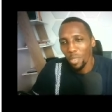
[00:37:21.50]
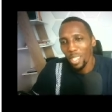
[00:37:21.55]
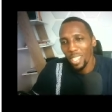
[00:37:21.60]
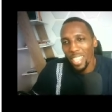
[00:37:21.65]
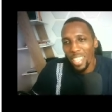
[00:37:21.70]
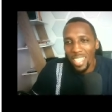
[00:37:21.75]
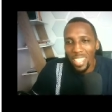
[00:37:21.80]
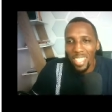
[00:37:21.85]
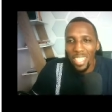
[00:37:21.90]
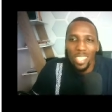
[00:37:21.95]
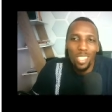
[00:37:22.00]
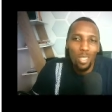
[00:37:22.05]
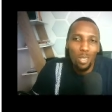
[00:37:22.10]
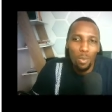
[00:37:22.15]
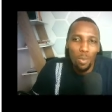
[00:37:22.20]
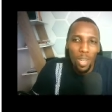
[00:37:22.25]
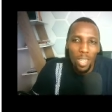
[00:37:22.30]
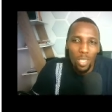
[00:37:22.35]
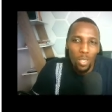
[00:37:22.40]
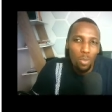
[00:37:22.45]
in any case,
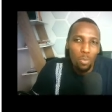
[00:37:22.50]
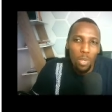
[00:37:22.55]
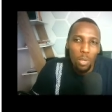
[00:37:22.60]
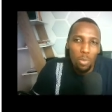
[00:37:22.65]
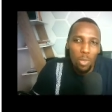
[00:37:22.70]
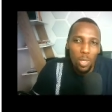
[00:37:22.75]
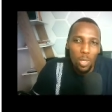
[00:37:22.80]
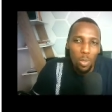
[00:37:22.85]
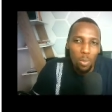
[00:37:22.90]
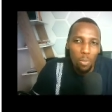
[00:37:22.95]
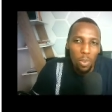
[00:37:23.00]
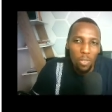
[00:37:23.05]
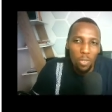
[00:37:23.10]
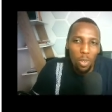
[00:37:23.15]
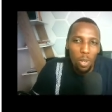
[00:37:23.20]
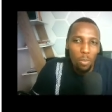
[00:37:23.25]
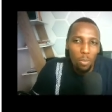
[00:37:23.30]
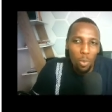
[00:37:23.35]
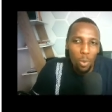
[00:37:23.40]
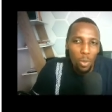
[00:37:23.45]
you want maybe to
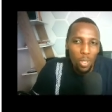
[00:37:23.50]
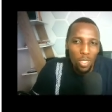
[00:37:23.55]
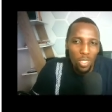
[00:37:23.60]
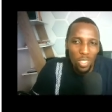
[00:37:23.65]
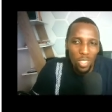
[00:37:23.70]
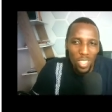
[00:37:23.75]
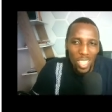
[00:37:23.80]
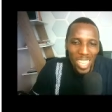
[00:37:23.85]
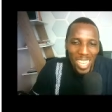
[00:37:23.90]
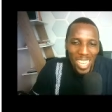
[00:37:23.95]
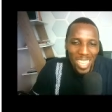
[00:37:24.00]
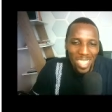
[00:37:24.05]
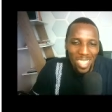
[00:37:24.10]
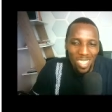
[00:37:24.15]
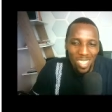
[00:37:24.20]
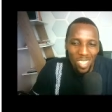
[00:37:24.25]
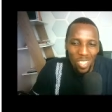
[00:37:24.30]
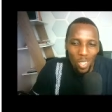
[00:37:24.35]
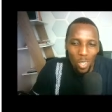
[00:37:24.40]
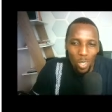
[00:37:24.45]
perform
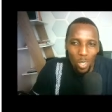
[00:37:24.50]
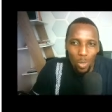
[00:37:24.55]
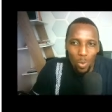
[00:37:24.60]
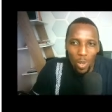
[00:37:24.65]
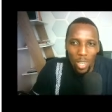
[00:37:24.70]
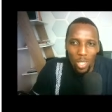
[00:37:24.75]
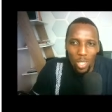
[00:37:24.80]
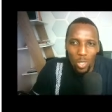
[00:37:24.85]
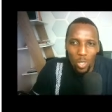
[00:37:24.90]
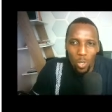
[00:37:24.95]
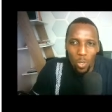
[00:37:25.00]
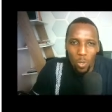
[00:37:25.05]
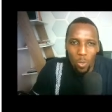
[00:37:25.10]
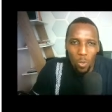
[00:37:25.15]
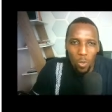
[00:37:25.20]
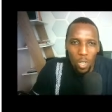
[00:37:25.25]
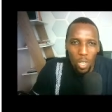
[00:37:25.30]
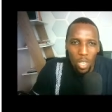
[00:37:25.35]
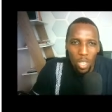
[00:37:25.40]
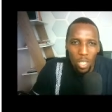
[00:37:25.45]
questionnaires, or you want
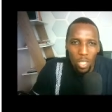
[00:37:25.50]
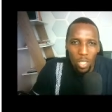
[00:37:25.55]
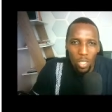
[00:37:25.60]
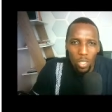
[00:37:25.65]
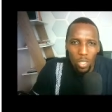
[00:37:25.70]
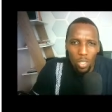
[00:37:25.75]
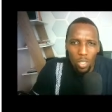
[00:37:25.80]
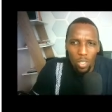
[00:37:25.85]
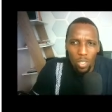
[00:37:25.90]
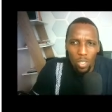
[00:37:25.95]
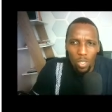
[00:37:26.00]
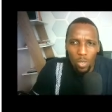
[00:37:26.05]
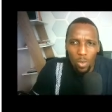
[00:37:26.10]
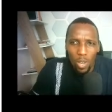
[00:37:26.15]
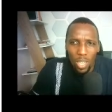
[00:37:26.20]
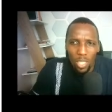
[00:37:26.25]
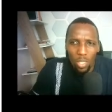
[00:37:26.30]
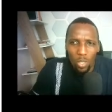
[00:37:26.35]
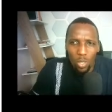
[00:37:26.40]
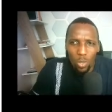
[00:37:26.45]
to
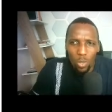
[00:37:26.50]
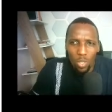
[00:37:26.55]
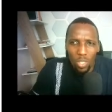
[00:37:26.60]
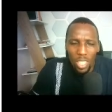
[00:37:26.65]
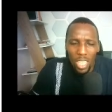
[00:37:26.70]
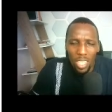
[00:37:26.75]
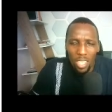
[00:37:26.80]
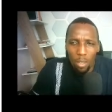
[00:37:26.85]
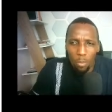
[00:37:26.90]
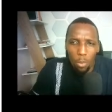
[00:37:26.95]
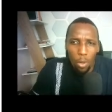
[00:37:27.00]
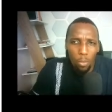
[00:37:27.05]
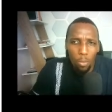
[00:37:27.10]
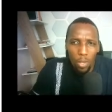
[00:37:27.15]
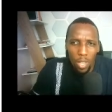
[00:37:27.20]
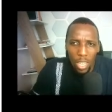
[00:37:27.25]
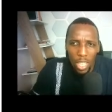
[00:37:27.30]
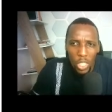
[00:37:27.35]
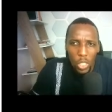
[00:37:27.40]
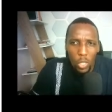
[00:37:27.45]
study a
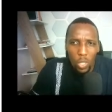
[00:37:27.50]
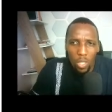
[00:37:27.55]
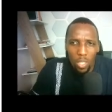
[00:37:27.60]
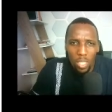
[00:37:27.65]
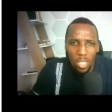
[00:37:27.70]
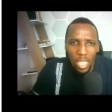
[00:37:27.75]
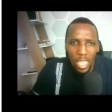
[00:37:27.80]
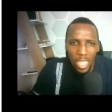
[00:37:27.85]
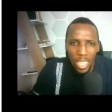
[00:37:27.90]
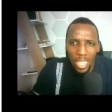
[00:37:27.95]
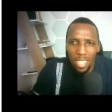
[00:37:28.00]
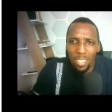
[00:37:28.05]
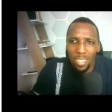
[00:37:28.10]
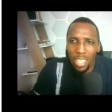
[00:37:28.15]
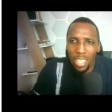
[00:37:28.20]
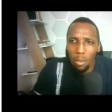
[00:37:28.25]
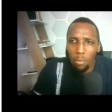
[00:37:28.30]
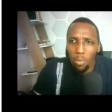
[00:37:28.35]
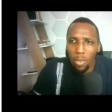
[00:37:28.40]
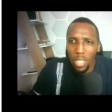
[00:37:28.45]
population. Again,
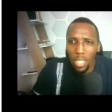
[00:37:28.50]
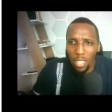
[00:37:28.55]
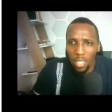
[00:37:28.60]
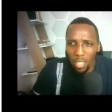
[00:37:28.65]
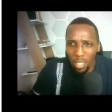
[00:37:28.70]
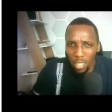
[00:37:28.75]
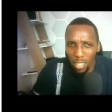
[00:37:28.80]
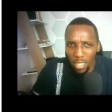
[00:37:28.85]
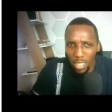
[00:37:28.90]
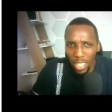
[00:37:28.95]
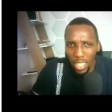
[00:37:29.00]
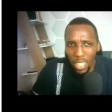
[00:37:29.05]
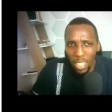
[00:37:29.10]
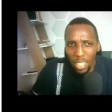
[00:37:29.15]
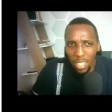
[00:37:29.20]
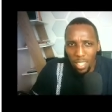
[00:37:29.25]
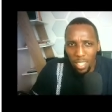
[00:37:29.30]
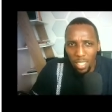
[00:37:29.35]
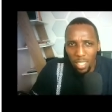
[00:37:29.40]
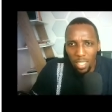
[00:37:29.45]
sampling
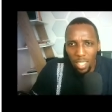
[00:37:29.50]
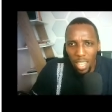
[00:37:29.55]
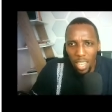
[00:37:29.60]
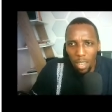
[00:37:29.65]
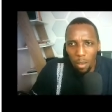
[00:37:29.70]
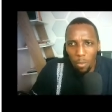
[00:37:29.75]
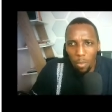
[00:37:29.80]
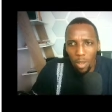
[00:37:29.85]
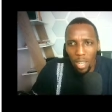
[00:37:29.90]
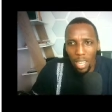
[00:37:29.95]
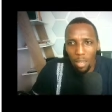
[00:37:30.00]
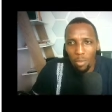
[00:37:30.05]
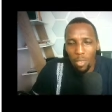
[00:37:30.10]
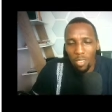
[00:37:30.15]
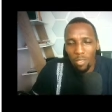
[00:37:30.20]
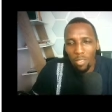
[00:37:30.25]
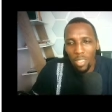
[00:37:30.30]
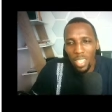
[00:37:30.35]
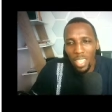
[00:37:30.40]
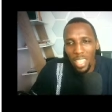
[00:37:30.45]
techniques come
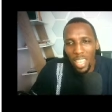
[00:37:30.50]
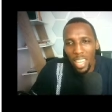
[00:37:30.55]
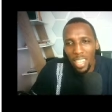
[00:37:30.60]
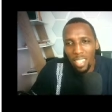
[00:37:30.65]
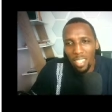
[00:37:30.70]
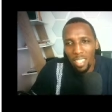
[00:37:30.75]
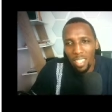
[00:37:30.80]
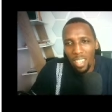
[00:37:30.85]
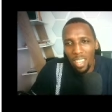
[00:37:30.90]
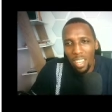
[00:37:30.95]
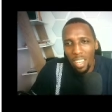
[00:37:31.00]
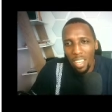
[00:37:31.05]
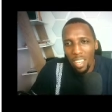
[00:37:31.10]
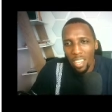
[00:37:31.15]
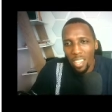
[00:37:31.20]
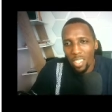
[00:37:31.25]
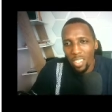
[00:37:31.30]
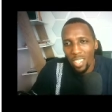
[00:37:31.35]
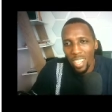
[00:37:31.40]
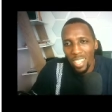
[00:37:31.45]
in very handy.
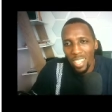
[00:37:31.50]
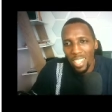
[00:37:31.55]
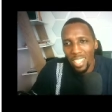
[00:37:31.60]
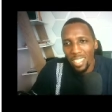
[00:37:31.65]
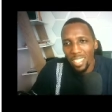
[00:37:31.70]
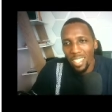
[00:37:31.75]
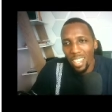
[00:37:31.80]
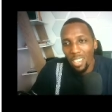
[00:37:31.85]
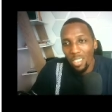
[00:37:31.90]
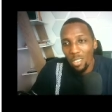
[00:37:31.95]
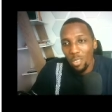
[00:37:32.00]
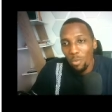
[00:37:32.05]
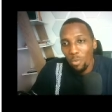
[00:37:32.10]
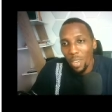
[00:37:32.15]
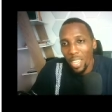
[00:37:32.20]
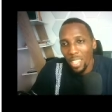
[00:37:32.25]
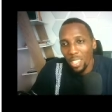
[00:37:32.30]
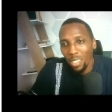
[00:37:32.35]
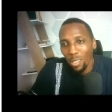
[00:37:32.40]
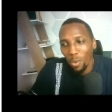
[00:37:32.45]
But unless now you
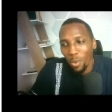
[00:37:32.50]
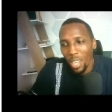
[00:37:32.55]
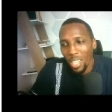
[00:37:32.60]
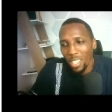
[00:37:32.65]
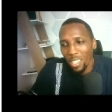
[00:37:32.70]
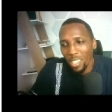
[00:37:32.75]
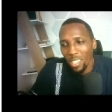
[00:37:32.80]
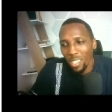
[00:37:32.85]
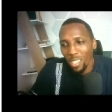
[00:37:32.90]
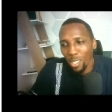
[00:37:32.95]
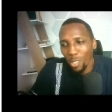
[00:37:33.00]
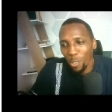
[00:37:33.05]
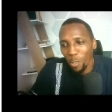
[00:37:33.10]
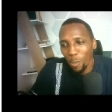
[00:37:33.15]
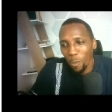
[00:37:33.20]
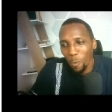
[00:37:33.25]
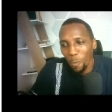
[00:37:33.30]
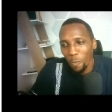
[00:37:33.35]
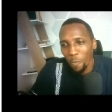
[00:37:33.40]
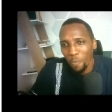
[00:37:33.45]
might want
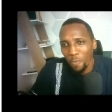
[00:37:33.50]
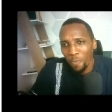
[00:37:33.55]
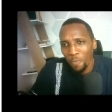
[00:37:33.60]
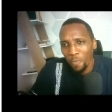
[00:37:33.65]
to